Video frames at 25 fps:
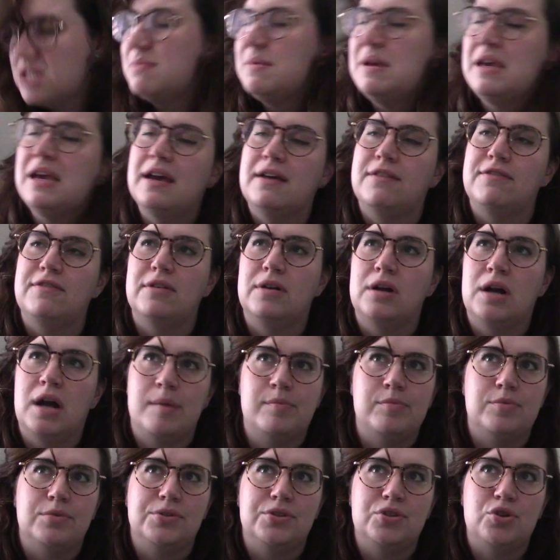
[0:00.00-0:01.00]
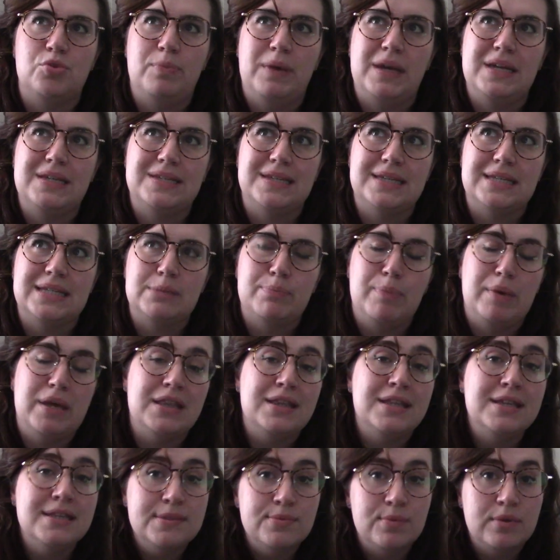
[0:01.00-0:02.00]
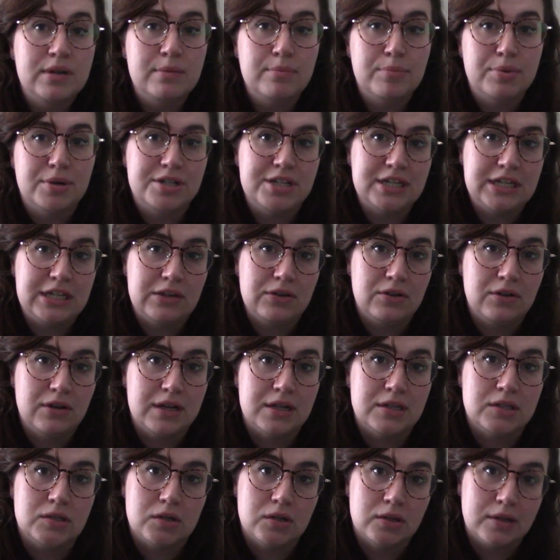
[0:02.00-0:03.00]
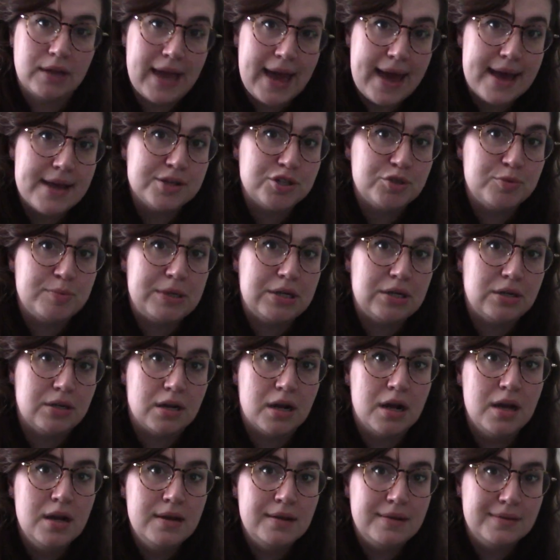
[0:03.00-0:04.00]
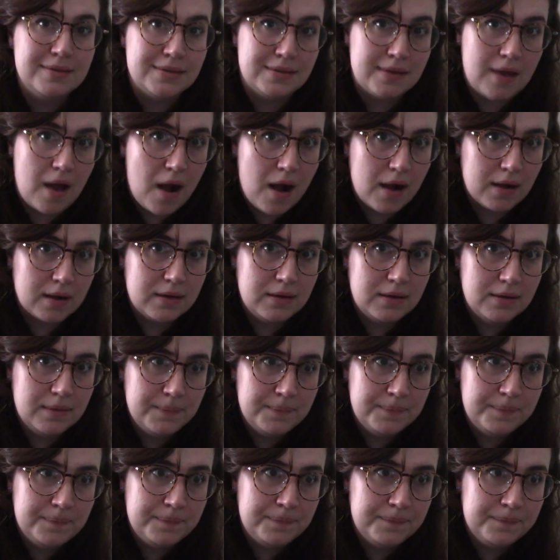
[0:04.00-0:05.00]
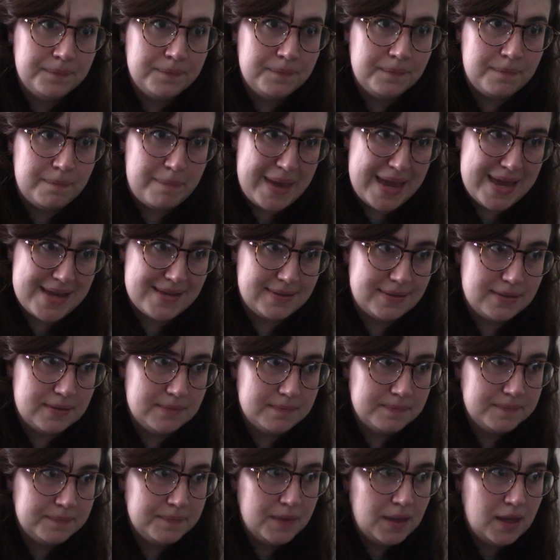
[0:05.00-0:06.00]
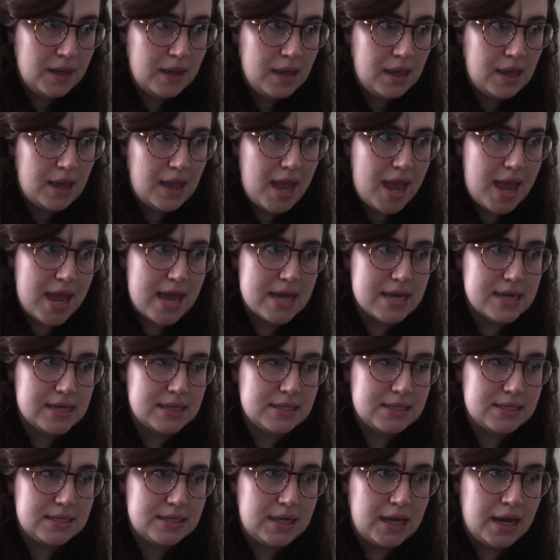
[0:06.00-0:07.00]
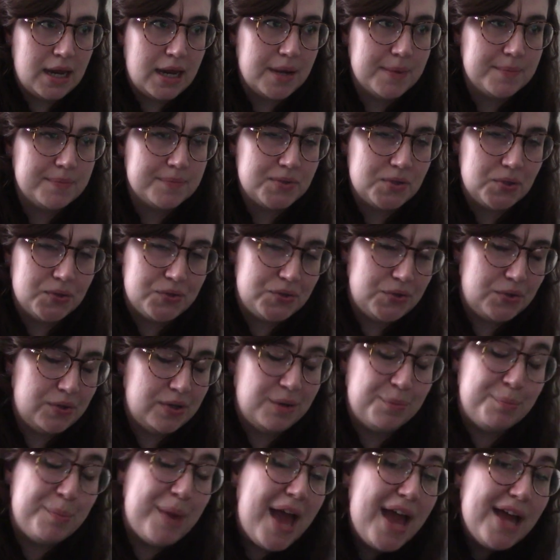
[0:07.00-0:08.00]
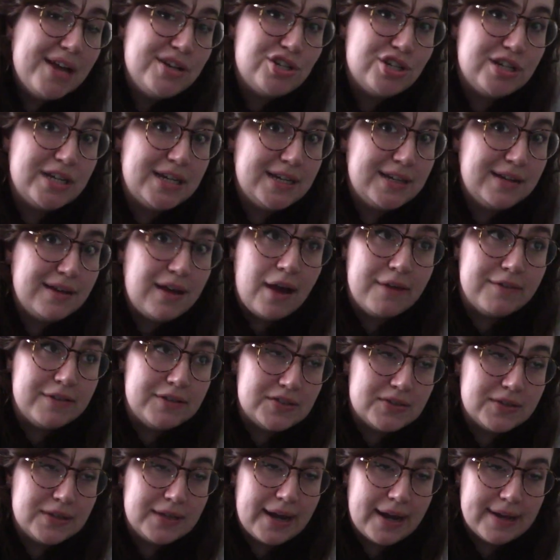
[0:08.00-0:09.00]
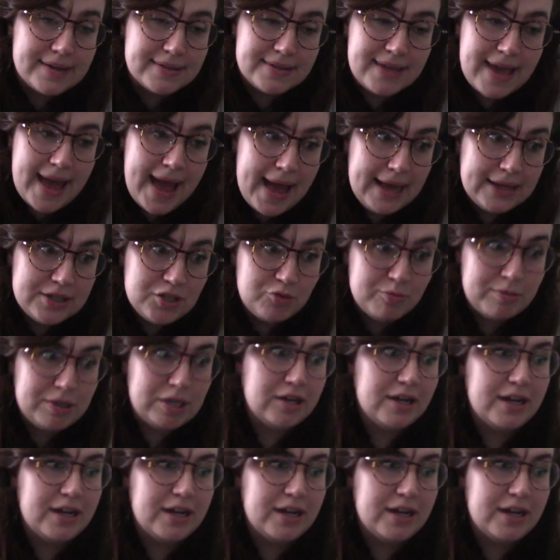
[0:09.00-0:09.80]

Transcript: may have a couple of new bases, but this one in particular is her cashmere sock base. And so as you can imagine, obviously it has cashmere